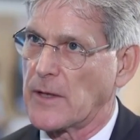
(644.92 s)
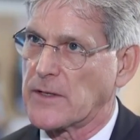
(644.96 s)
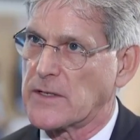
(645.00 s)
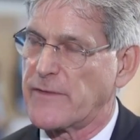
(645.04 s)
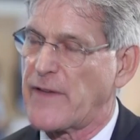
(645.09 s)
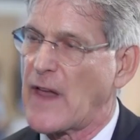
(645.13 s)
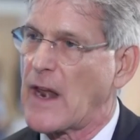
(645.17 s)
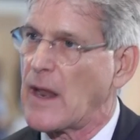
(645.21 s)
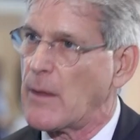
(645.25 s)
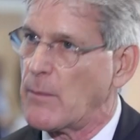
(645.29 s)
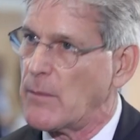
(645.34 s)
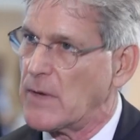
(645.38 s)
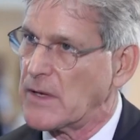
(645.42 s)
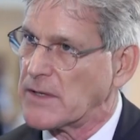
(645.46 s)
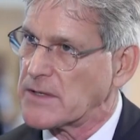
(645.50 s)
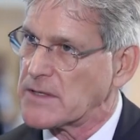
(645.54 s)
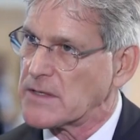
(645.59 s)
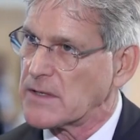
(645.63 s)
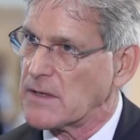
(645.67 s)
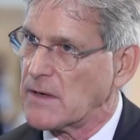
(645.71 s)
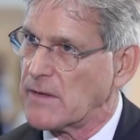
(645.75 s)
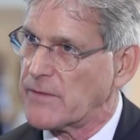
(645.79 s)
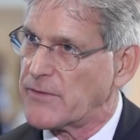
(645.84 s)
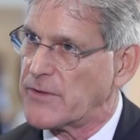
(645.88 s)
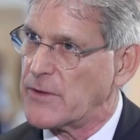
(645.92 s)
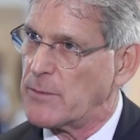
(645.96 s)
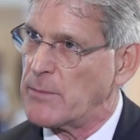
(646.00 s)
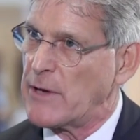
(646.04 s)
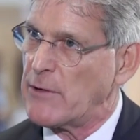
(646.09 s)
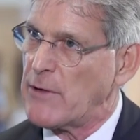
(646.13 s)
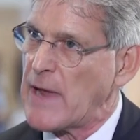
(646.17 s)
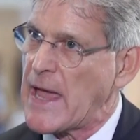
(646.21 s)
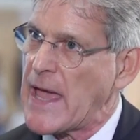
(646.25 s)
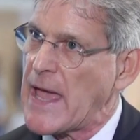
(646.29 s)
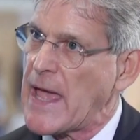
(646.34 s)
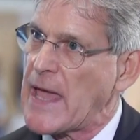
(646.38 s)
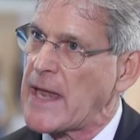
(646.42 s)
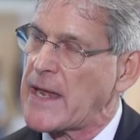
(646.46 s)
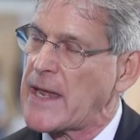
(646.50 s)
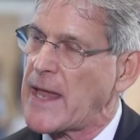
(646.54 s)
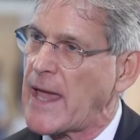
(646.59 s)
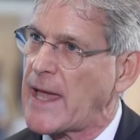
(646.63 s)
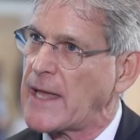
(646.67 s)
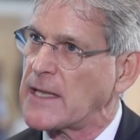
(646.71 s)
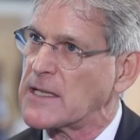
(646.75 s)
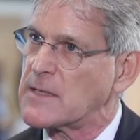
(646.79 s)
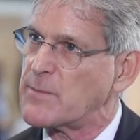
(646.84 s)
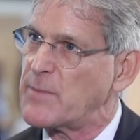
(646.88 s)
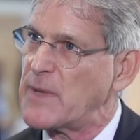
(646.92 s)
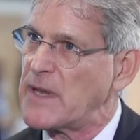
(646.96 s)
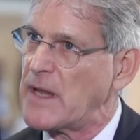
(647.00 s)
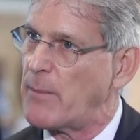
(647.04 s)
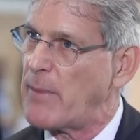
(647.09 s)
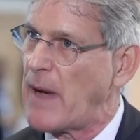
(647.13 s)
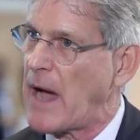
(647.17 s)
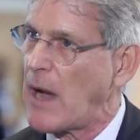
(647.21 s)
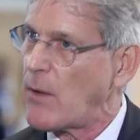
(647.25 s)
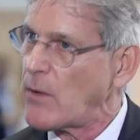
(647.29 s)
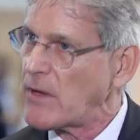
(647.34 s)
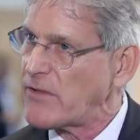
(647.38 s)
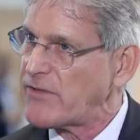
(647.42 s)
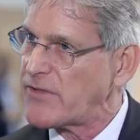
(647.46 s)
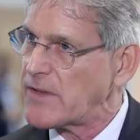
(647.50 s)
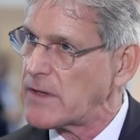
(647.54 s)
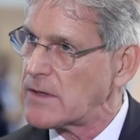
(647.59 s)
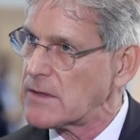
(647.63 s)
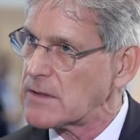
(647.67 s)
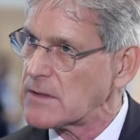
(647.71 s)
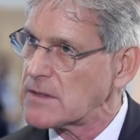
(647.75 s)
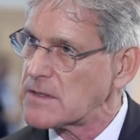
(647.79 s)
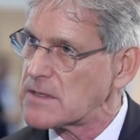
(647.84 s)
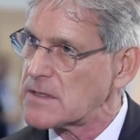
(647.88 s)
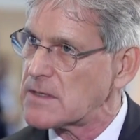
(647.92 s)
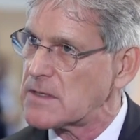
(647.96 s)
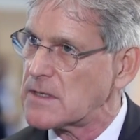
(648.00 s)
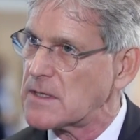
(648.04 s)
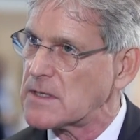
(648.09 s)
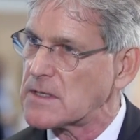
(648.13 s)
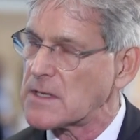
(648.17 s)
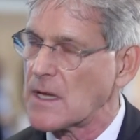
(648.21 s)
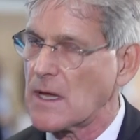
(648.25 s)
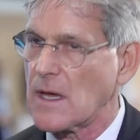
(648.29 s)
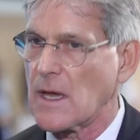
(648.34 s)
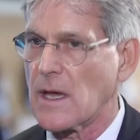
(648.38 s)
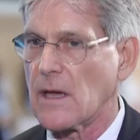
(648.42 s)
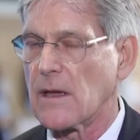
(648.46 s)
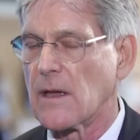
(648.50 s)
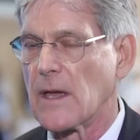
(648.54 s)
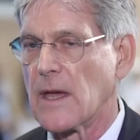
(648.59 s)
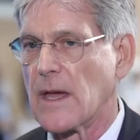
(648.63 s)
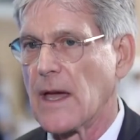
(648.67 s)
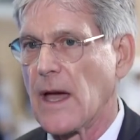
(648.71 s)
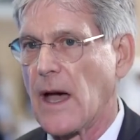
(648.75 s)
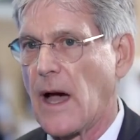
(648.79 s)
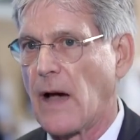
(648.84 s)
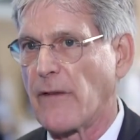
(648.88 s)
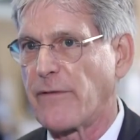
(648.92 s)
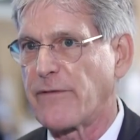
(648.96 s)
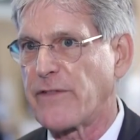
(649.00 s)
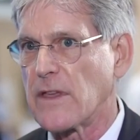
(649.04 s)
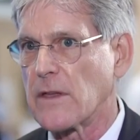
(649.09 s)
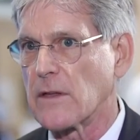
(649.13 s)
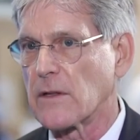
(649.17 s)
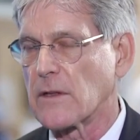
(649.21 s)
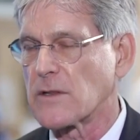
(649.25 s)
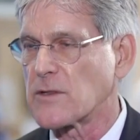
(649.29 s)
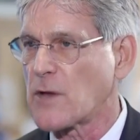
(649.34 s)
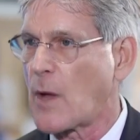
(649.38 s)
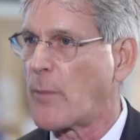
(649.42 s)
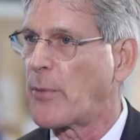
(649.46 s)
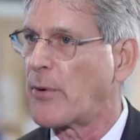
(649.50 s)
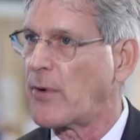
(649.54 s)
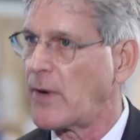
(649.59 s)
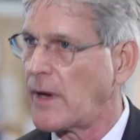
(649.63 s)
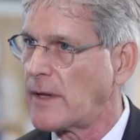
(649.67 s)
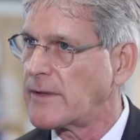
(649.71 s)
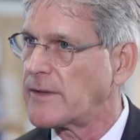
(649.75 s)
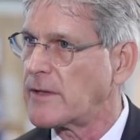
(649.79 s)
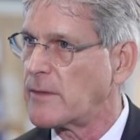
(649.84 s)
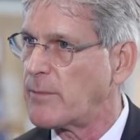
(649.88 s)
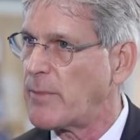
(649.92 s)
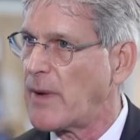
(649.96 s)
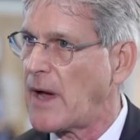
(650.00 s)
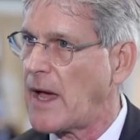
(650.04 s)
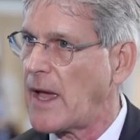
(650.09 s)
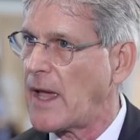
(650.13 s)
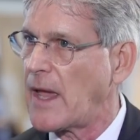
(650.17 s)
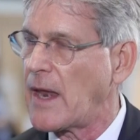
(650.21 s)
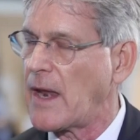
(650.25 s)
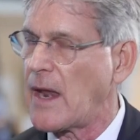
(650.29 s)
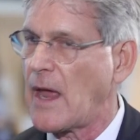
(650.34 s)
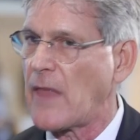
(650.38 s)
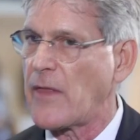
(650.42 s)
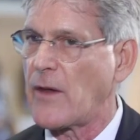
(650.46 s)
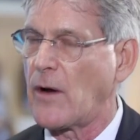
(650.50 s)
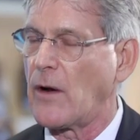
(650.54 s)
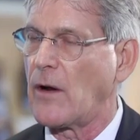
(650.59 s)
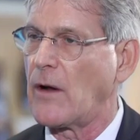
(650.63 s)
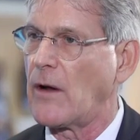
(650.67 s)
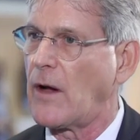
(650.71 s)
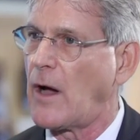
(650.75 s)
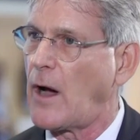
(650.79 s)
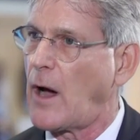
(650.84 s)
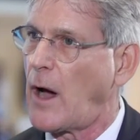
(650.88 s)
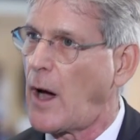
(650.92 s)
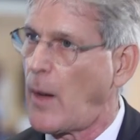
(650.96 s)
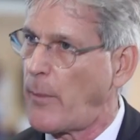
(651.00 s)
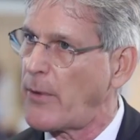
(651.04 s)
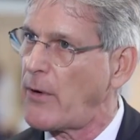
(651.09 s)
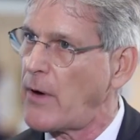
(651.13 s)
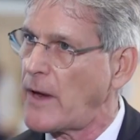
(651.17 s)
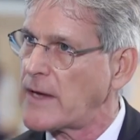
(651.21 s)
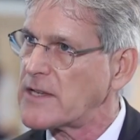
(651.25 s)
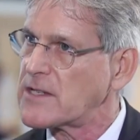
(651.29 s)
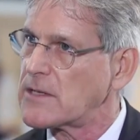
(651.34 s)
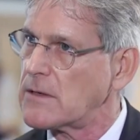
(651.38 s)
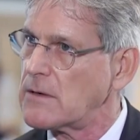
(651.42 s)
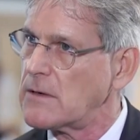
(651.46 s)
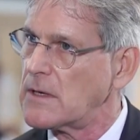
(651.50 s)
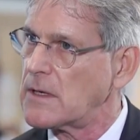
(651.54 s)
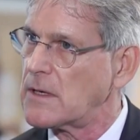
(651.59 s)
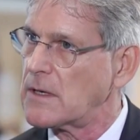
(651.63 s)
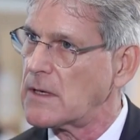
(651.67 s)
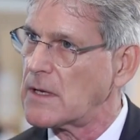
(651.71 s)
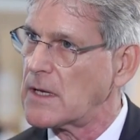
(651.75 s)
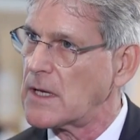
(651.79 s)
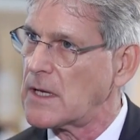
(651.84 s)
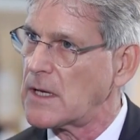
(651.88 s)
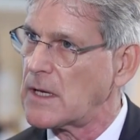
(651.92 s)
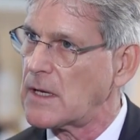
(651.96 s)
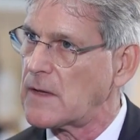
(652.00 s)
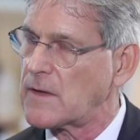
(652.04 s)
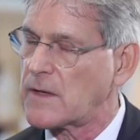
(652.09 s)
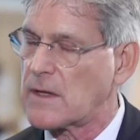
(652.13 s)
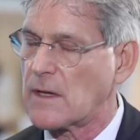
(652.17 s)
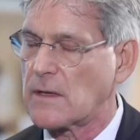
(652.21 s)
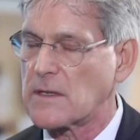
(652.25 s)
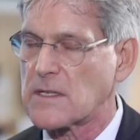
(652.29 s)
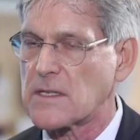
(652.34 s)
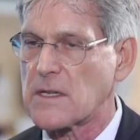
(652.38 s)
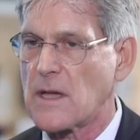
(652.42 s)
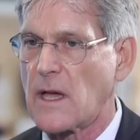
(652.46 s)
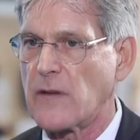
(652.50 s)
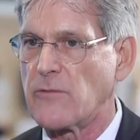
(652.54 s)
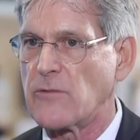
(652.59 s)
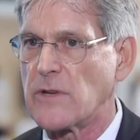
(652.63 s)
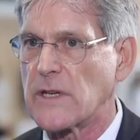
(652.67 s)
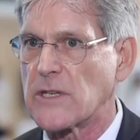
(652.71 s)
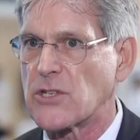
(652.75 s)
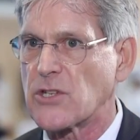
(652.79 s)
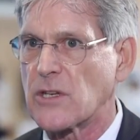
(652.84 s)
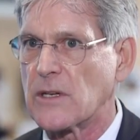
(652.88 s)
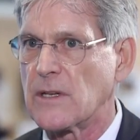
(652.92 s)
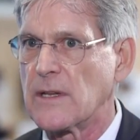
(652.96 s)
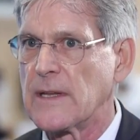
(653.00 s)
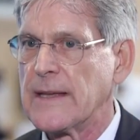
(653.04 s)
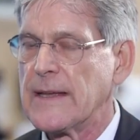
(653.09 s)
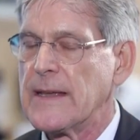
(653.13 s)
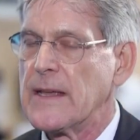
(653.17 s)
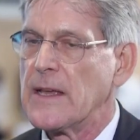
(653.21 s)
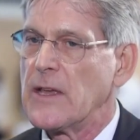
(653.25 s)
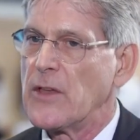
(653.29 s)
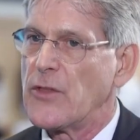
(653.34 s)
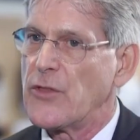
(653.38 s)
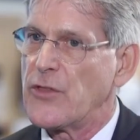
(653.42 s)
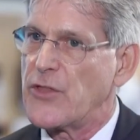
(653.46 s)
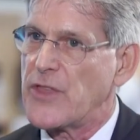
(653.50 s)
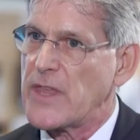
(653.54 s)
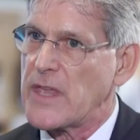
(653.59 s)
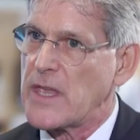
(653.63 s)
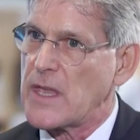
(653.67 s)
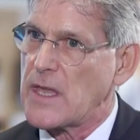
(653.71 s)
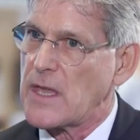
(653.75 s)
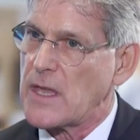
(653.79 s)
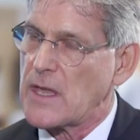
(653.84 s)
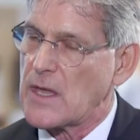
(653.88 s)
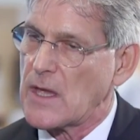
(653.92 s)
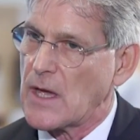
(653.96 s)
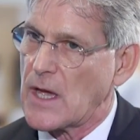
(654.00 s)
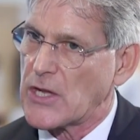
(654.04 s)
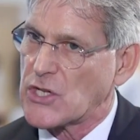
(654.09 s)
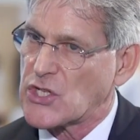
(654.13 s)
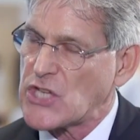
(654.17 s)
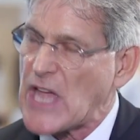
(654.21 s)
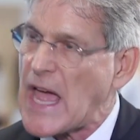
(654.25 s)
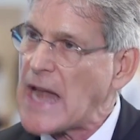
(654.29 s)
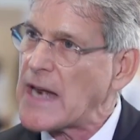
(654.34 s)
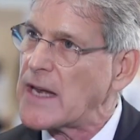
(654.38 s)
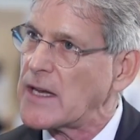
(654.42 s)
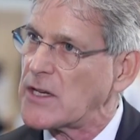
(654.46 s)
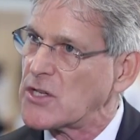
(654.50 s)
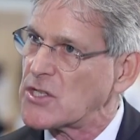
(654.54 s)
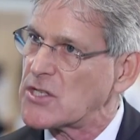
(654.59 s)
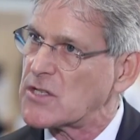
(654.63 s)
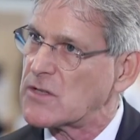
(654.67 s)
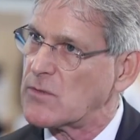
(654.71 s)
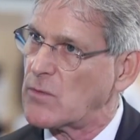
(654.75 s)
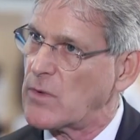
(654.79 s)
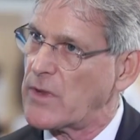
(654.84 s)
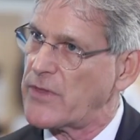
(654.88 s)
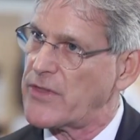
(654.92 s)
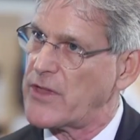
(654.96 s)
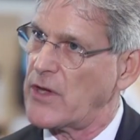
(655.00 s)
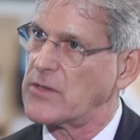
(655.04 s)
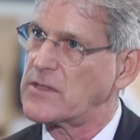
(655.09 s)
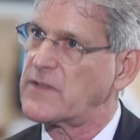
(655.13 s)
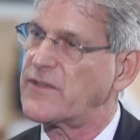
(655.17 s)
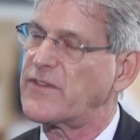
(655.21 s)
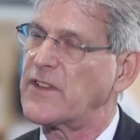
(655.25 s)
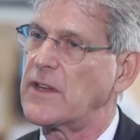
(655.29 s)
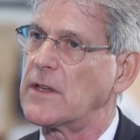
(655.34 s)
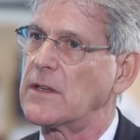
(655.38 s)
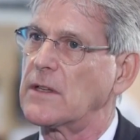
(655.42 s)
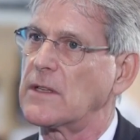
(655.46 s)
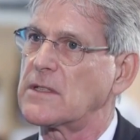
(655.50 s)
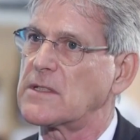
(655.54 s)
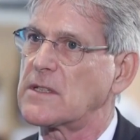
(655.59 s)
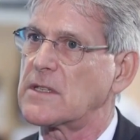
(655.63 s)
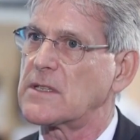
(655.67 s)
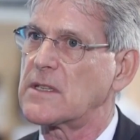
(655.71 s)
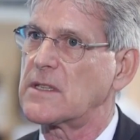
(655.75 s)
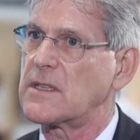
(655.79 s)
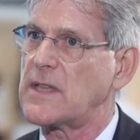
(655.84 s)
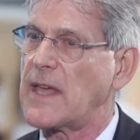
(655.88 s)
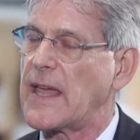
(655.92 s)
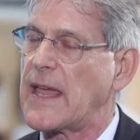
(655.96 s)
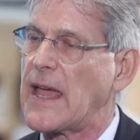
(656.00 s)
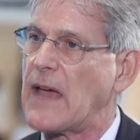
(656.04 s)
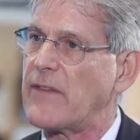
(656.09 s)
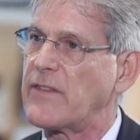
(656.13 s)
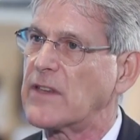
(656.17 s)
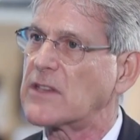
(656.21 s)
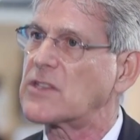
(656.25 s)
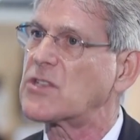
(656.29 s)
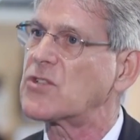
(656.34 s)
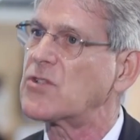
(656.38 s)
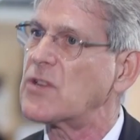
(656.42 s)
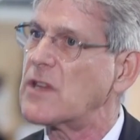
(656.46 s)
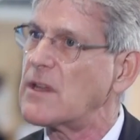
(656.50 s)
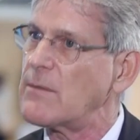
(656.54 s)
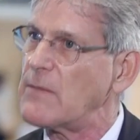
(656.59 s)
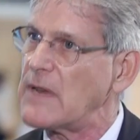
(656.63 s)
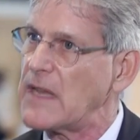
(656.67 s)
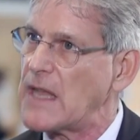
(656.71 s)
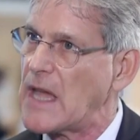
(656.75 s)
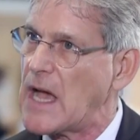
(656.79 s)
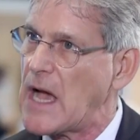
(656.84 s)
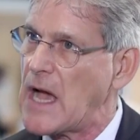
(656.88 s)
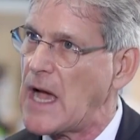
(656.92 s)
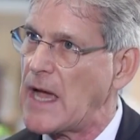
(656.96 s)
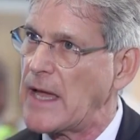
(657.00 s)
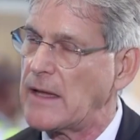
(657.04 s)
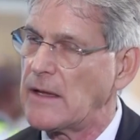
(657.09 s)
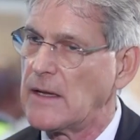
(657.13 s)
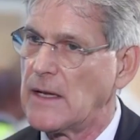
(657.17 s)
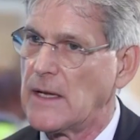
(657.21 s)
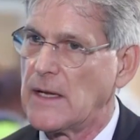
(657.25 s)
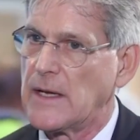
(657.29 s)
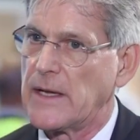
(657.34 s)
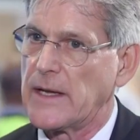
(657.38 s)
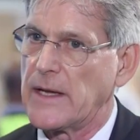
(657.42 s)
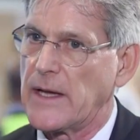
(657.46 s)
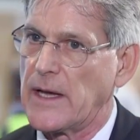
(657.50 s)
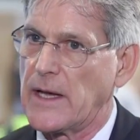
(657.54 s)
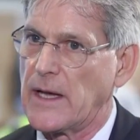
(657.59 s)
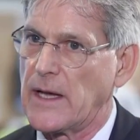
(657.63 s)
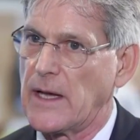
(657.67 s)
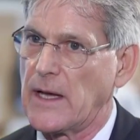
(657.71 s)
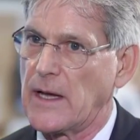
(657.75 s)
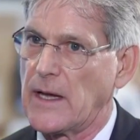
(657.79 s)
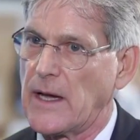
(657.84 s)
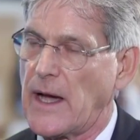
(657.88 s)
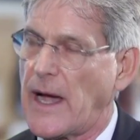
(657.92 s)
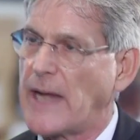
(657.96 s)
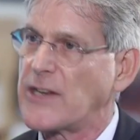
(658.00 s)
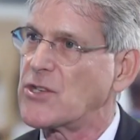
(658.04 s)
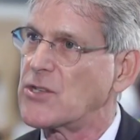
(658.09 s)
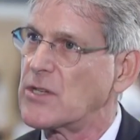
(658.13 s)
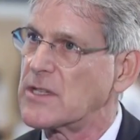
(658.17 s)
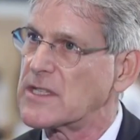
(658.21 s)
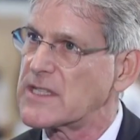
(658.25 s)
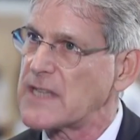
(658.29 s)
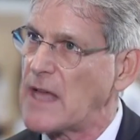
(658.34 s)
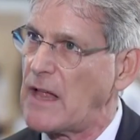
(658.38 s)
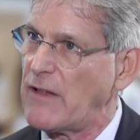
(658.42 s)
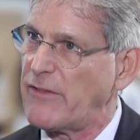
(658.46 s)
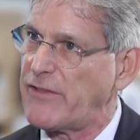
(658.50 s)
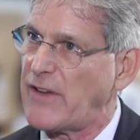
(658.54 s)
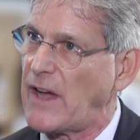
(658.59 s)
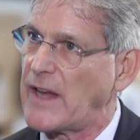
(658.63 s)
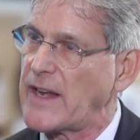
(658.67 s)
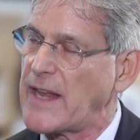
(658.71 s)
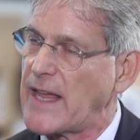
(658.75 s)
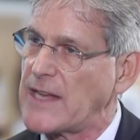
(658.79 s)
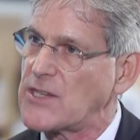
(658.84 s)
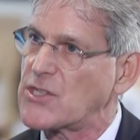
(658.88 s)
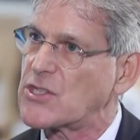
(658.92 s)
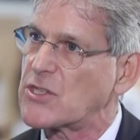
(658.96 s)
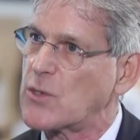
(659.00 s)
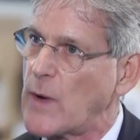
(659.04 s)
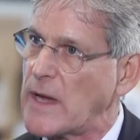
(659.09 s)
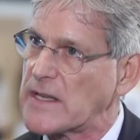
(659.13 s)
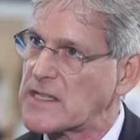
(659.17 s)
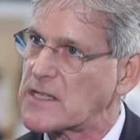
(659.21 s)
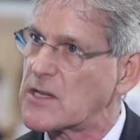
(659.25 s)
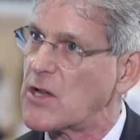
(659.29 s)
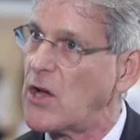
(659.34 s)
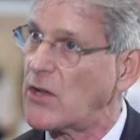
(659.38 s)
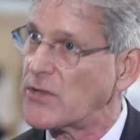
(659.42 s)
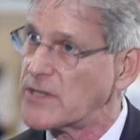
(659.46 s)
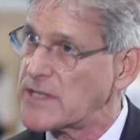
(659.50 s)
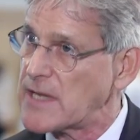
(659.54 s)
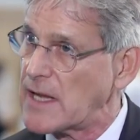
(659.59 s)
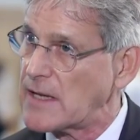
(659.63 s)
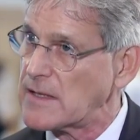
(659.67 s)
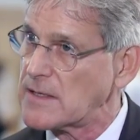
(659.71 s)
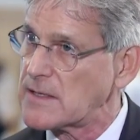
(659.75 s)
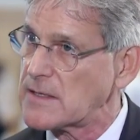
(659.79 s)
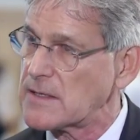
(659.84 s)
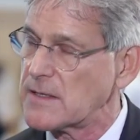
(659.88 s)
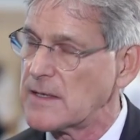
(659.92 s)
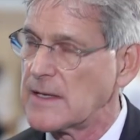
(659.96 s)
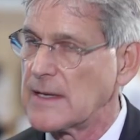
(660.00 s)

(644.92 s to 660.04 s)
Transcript: development of the Miran and Minabawi fields. These are fields operated by another operator in the Kurdistan region. The challenge with those fields is that they have extremely high hydrogen sulfide, H2S content,